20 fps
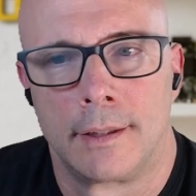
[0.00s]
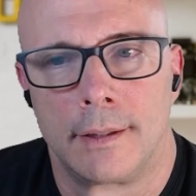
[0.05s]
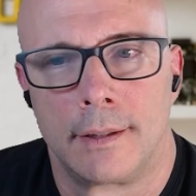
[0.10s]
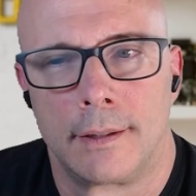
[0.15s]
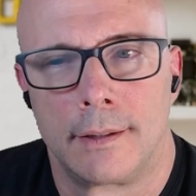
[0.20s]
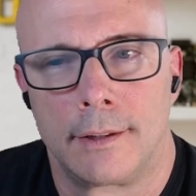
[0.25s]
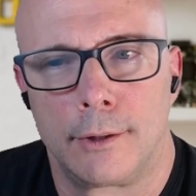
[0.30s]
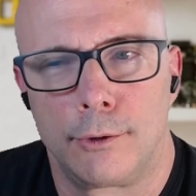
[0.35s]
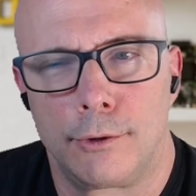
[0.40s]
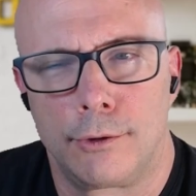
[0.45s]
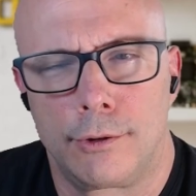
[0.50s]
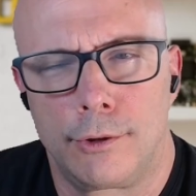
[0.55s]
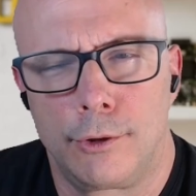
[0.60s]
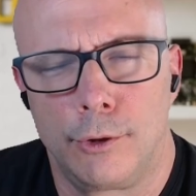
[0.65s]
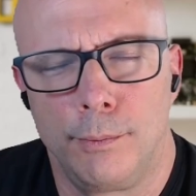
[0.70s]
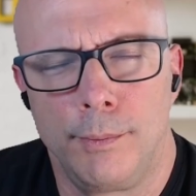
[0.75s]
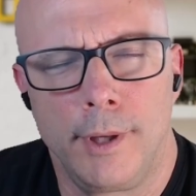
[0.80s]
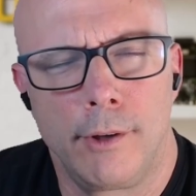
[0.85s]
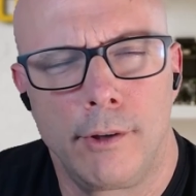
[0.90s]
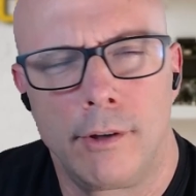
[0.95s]
So
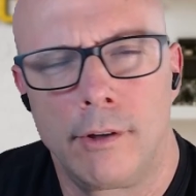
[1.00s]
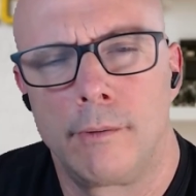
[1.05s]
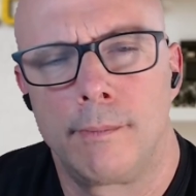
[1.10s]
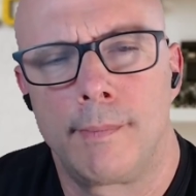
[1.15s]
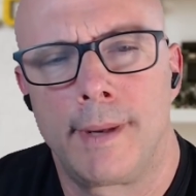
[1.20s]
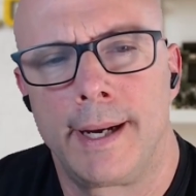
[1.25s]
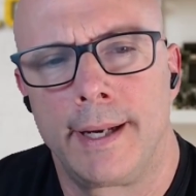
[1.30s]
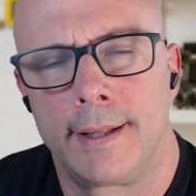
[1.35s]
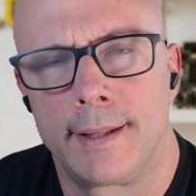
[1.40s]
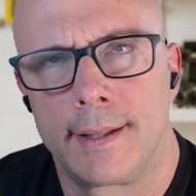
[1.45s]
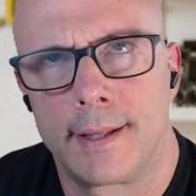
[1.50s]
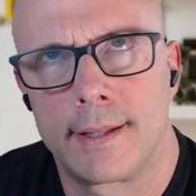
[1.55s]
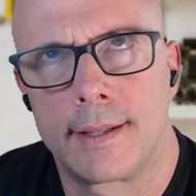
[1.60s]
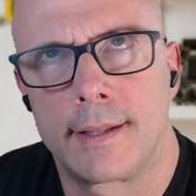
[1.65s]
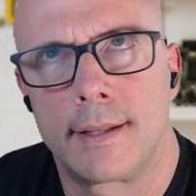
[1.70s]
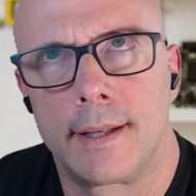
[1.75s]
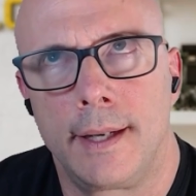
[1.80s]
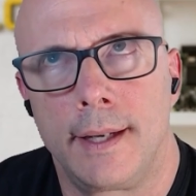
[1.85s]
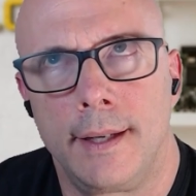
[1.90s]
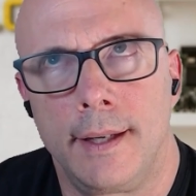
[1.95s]
to mirror my
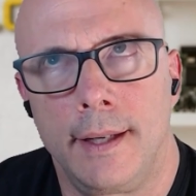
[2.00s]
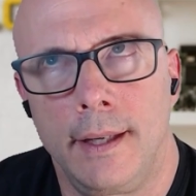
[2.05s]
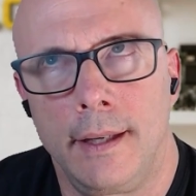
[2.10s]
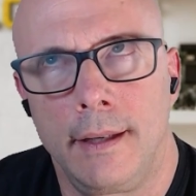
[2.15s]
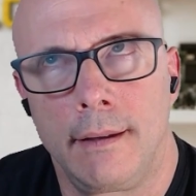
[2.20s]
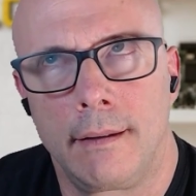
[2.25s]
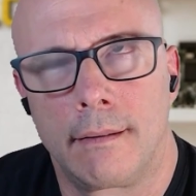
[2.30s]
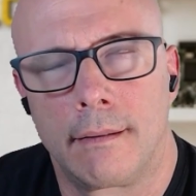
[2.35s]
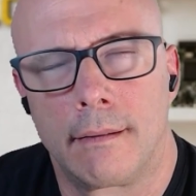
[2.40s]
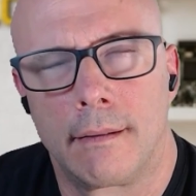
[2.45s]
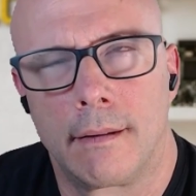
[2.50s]
understanding,